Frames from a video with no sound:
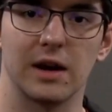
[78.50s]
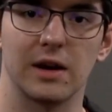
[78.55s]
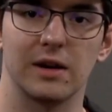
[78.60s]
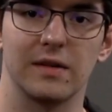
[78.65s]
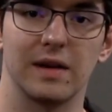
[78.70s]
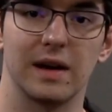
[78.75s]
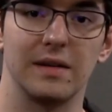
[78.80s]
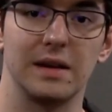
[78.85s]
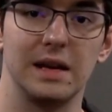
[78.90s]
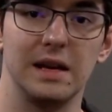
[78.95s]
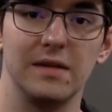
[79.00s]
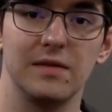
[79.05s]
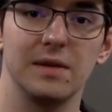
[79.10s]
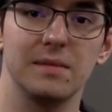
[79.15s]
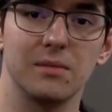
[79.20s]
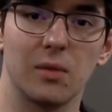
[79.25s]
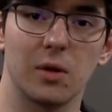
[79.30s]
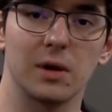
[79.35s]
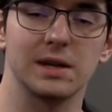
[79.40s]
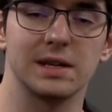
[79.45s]
I could have had even
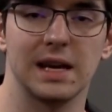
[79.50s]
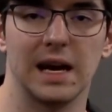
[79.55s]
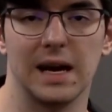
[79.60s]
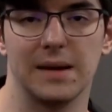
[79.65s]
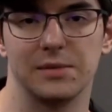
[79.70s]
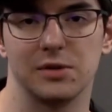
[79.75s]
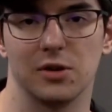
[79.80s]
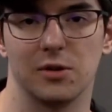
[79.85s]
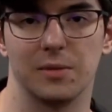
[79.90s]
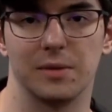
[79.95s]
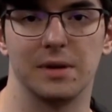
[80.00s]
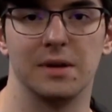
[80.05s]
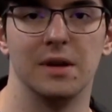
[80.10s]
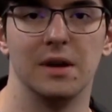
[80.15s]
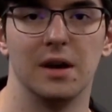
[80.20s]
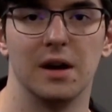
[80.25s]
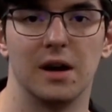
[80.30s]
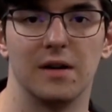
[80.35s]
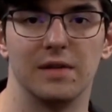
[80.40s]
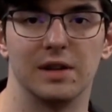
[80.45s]
more tabs open
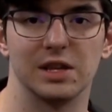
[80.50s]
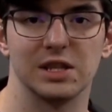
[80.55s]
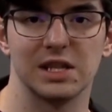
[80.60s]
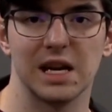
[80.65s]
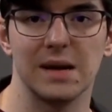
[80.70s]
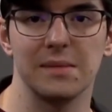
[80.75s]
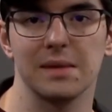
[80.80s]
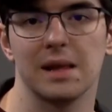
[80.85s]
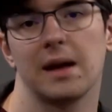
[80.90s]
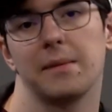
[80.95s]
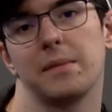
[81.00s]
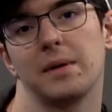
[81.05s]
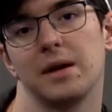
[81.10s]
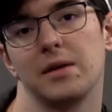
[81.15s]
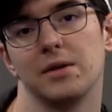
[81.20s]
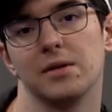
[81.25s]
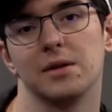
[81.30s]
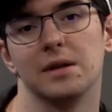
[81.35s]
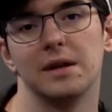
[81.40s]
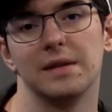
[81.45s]
of the same lab
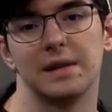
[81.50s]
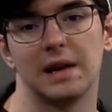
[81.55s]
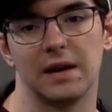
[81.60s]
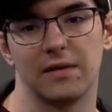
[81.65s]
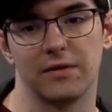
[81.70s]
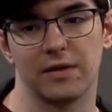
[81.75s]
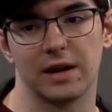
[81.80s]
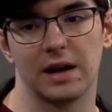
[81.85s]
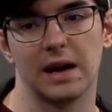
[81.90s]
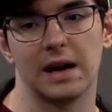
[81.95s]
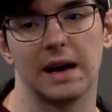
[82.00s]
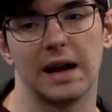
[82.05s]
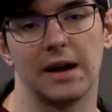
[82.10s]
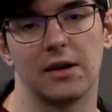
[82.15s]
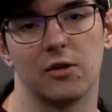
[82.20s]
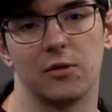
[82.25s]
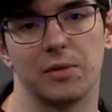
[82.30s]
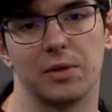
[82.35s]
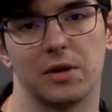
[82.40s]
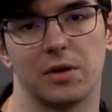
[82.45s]
manual that I forgot I
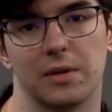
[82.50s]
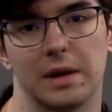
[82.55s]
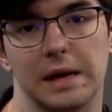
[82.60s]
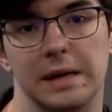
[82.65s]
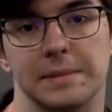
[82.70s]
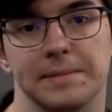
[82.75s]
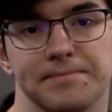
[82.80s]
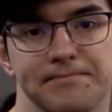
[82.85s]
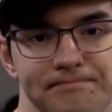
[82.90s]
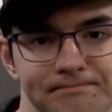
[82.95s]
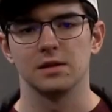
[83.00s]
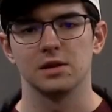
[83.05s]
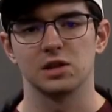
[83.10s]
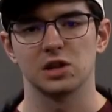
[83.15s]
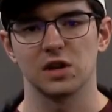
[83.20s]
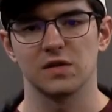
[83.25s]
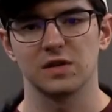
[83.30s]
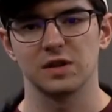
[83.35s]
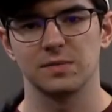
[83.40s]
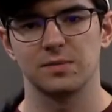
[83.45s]
had open already. The
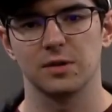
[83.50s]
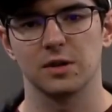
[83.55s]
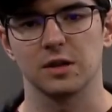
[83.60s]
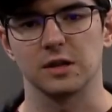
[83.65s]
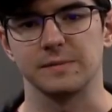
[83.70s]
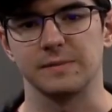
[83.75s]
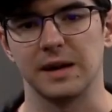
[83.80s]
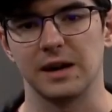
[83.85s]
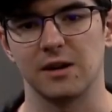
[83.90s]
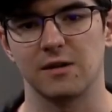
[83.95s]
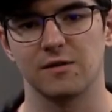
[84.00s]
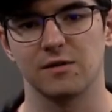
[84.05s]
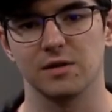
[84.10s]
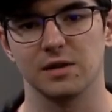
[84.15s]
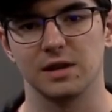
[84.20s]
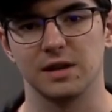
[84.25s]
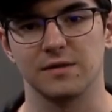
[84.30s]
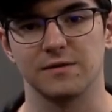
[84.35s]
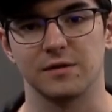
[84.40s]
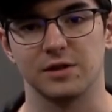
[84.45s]
Surface Book is
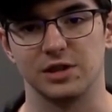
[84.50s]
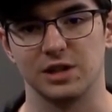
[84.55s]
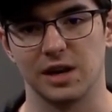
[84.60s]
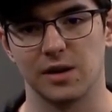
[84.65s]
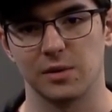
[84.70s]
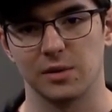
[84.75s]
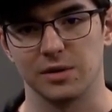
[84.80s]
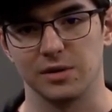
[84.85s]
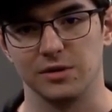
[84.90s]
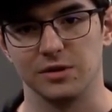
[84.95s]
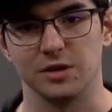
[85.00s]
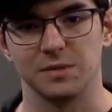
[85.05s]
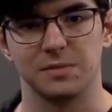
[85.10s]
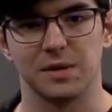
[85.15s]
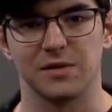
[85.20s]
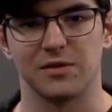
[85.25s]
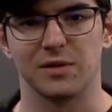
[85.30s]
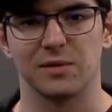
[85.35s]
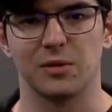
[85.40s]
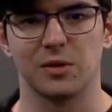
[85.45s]
powerful enough for general use,
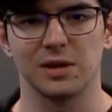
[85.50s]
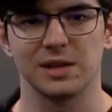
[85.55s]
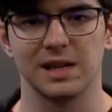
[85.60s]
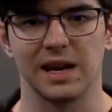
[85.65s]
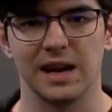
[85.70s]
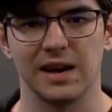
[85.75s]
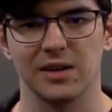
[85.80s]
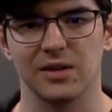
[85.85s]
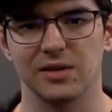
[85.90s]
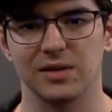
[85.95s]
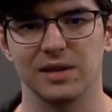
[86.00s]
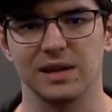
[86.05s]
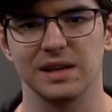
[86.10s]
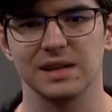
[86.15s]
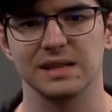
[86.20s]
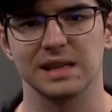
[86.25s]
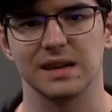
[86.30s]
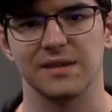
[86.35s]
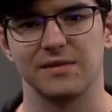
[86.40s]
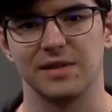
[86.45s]
but for more technical
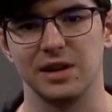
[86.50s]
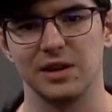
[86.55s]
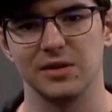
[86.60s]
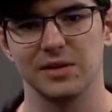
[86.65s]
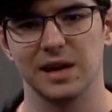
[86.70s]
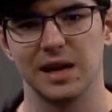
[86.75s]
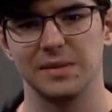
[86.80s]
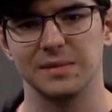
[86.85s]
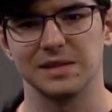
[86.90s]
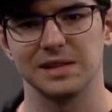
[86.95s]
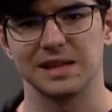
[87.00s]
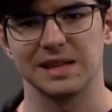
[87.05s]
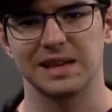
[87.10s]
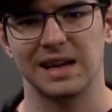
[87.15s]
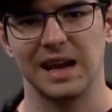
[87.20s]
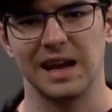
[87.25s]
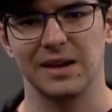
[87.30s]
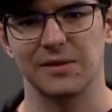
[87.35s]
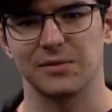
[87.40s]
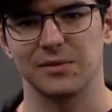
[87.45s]
things like video games, it
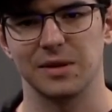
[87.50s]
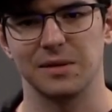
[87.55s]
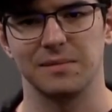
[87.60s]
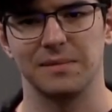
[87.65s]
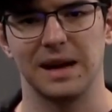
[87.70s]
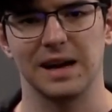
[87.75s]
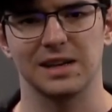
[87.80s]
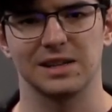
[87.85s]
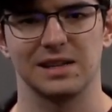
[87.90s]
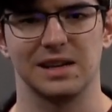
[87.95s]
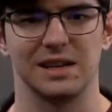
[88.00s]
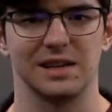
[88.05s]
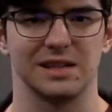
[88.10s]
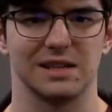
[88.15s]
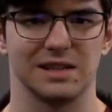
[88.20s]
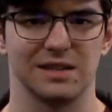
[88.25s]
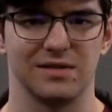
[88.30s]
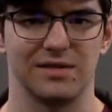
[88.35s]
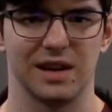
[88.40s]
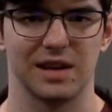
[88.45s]
can't run max
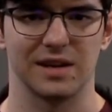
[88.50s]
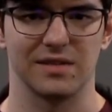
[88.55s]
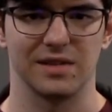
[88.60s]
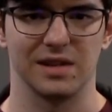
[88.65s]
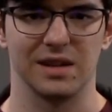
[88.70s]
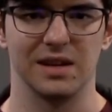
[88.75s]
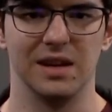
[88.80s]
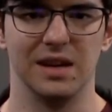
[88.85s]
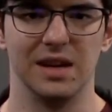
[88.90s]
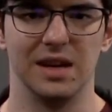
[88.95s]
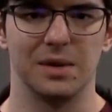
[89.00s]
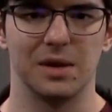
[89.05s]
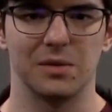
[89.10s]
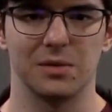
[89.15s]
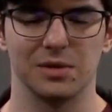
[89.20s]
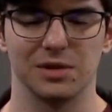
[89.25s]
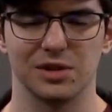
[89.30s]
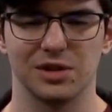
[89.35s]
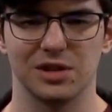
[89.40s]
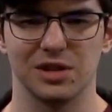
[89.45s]
settings as effectively, but
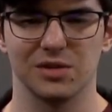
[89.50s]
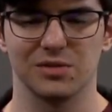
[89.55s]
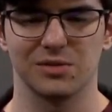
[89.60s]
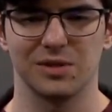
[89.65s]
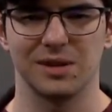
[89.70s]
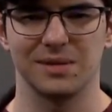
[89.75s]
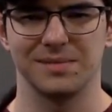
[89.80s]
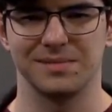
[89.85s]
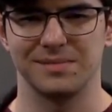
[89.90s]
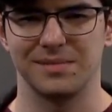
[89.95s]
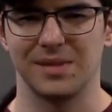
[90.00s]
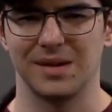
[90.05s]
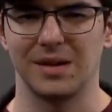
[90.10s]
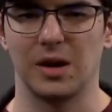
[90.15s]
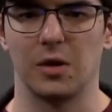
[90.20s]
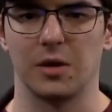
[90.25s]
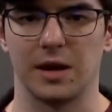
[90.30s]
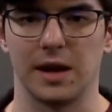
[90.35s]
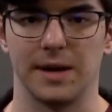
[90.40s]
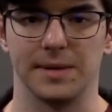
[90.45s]
will still run
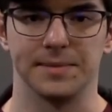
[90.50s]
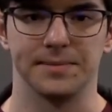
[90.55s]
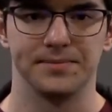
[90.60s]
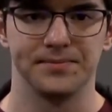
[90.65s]
okay.